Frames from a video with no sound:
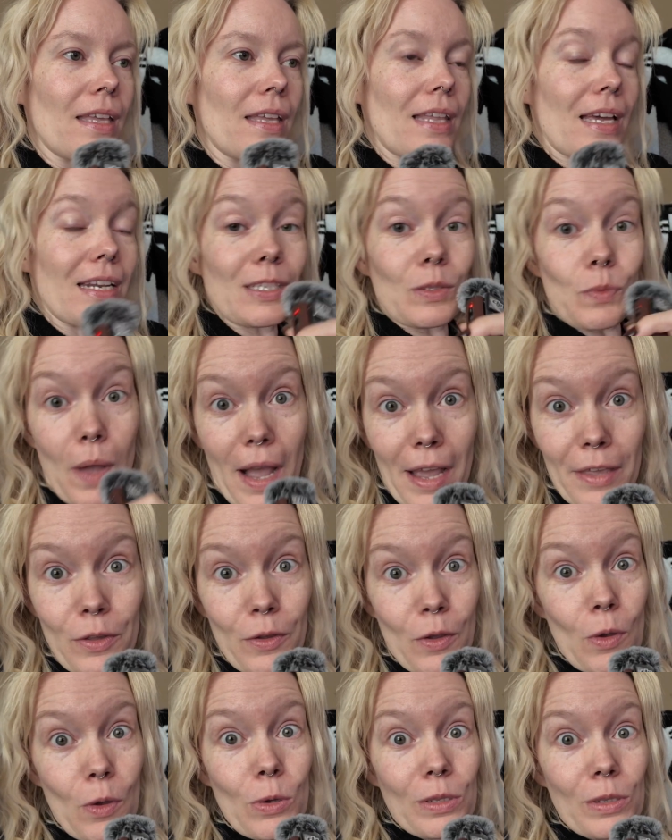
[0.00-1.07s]
That is why the
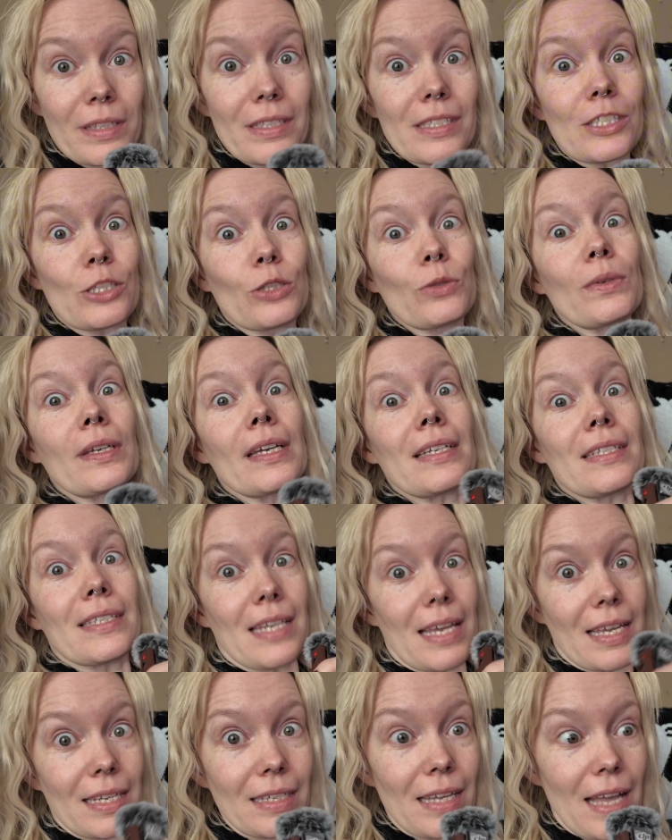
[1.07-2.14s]
goal is to get
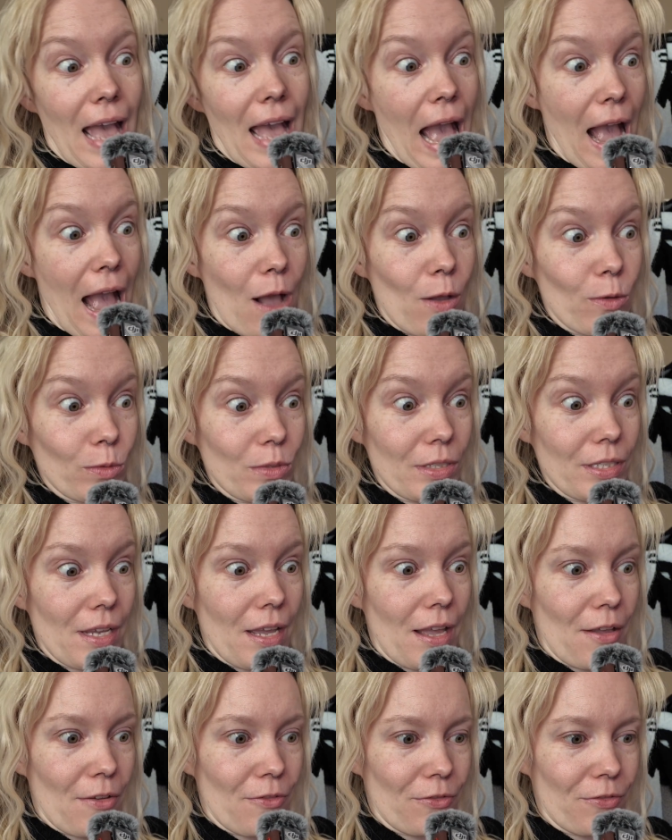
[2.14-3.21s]
out
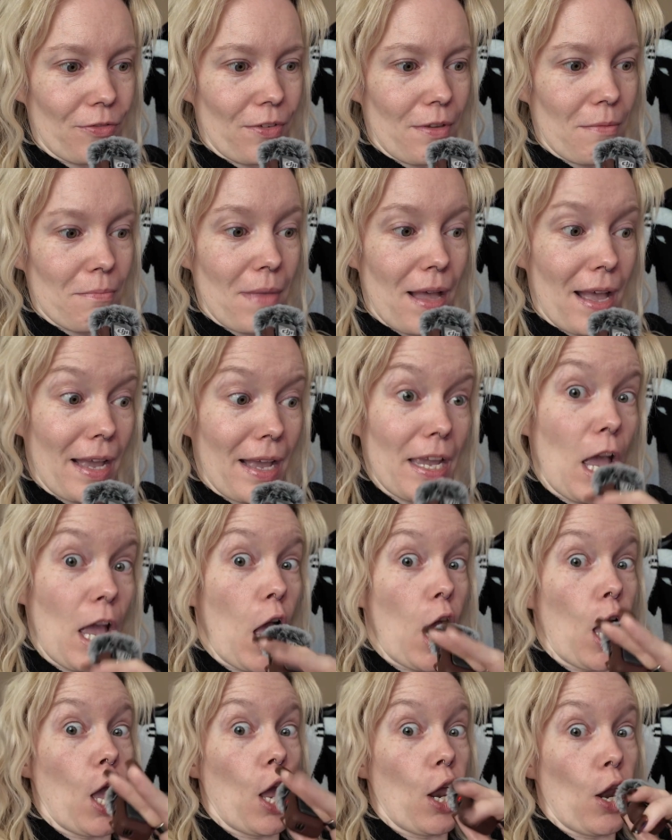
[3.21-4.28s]
of my
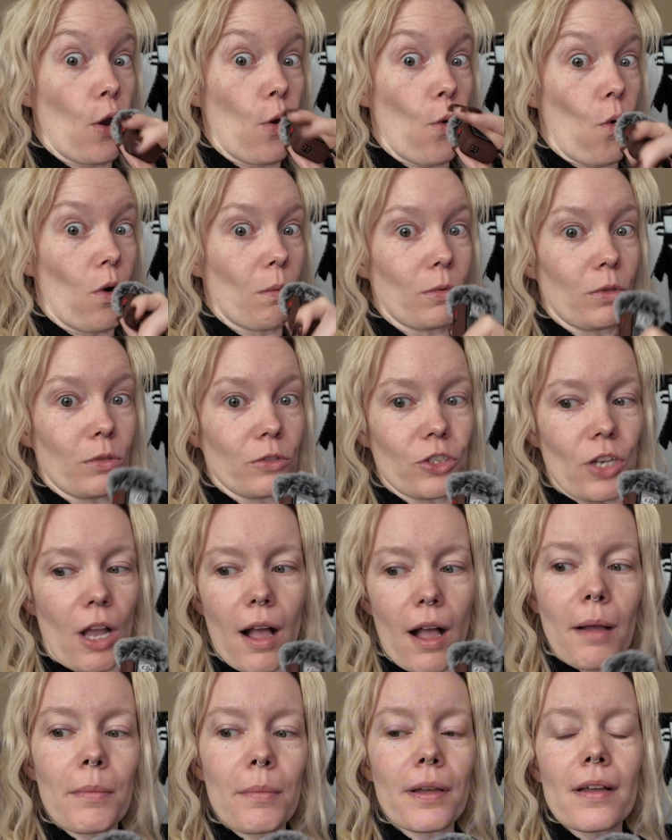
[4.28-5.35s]
normal
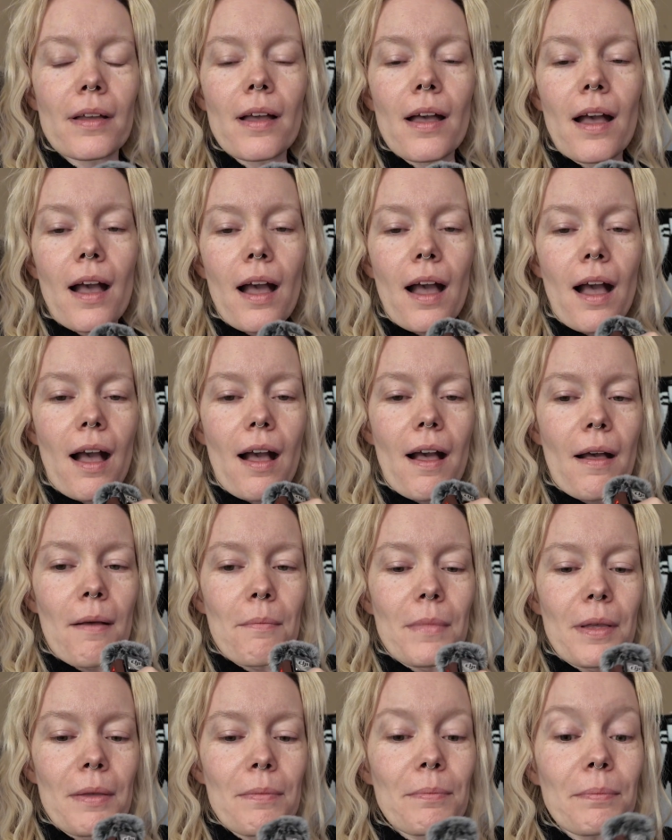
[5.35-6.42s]
job.
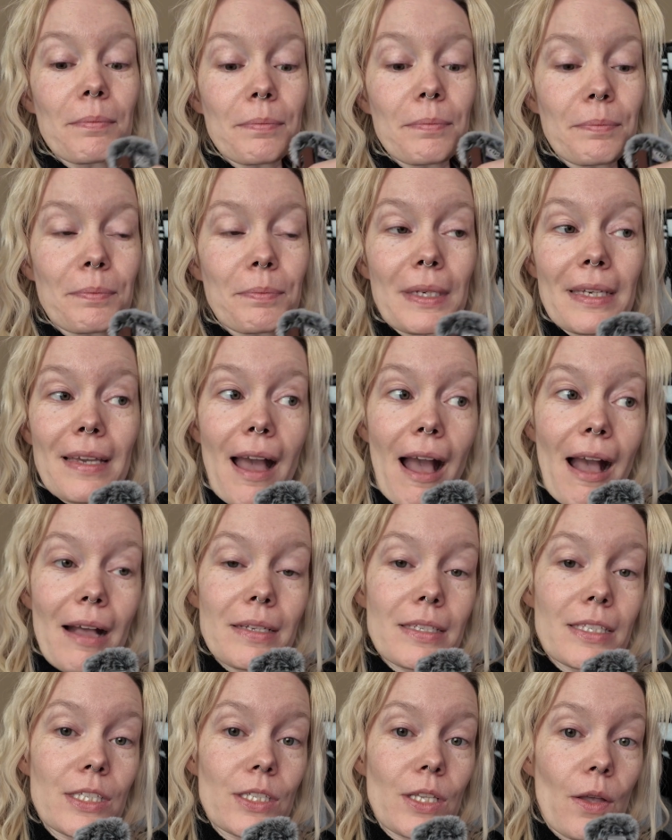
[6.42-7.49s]
But yeah,
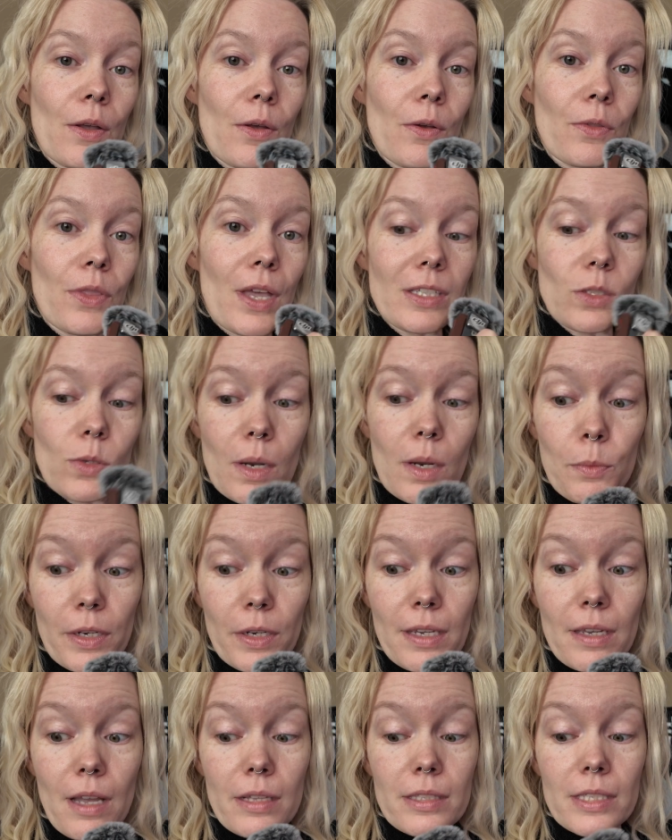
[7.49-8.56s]
so that's what I'm
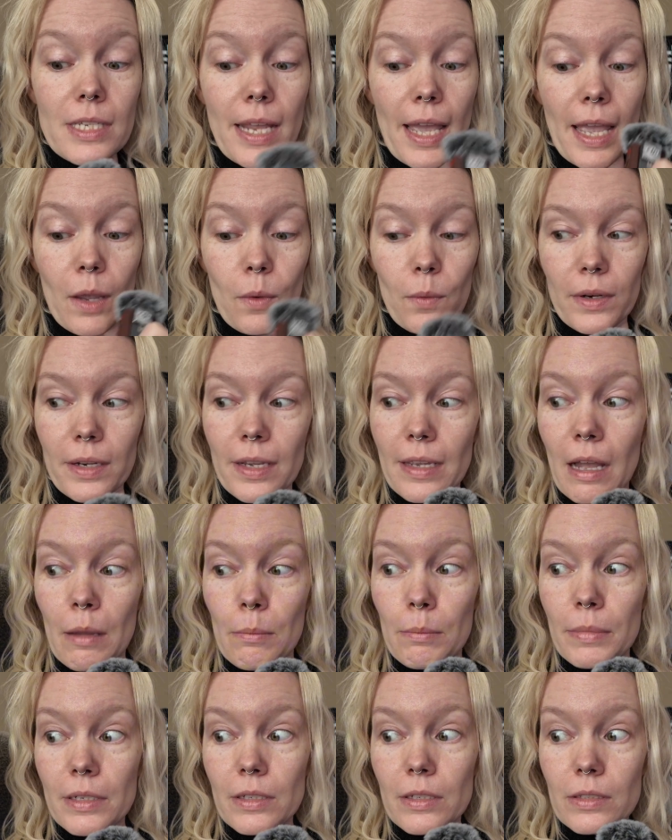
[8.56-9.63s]
working on today. Working
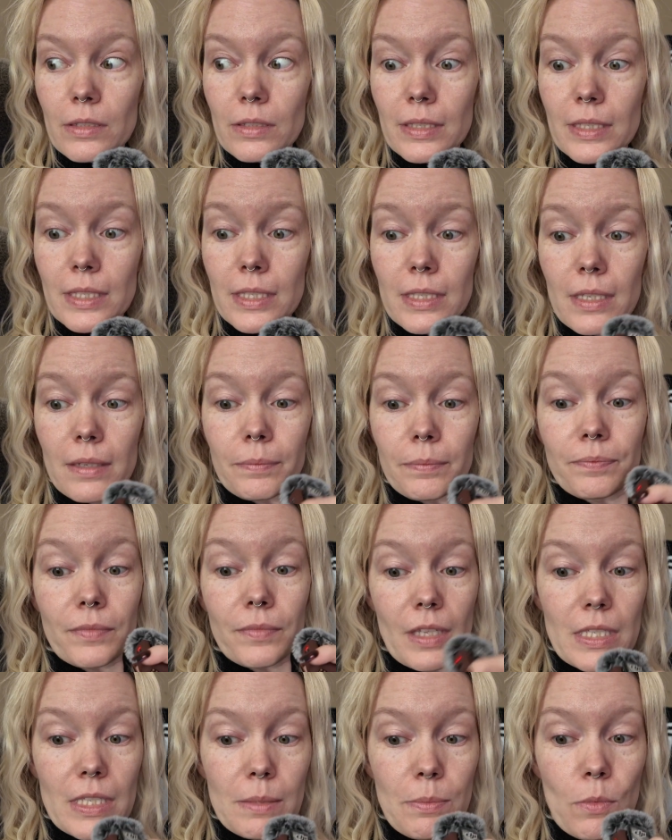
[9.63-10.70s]
on bills
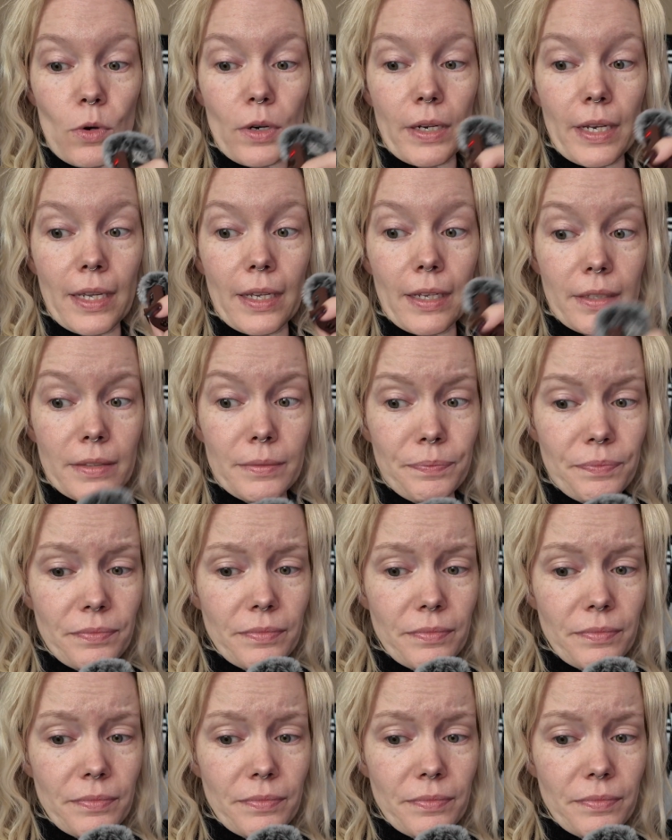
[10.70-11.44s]
this morning.